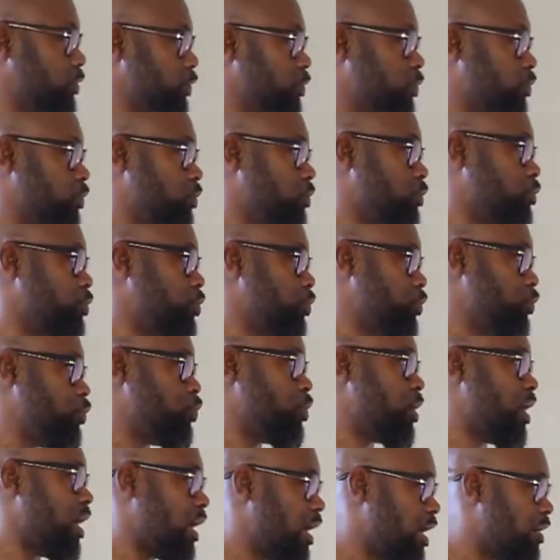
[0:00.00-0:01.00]
you know,
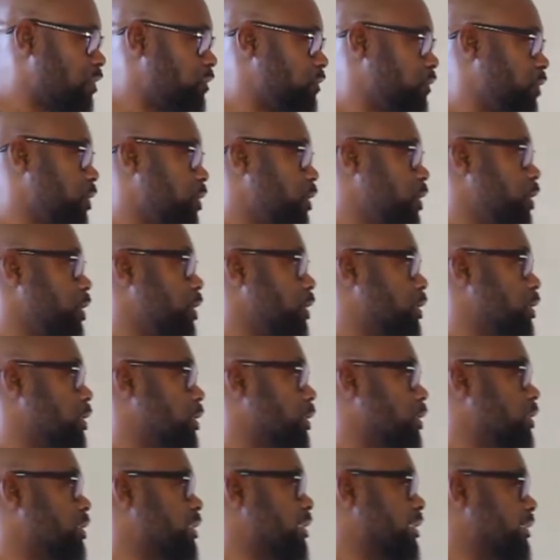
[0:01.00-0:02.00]
you have
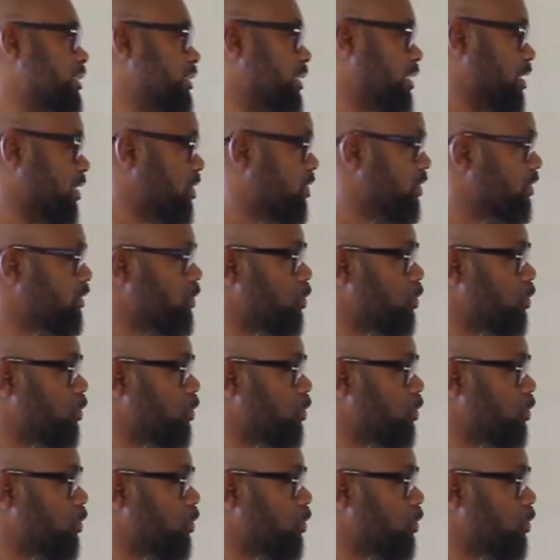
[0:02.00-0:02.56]
the skills,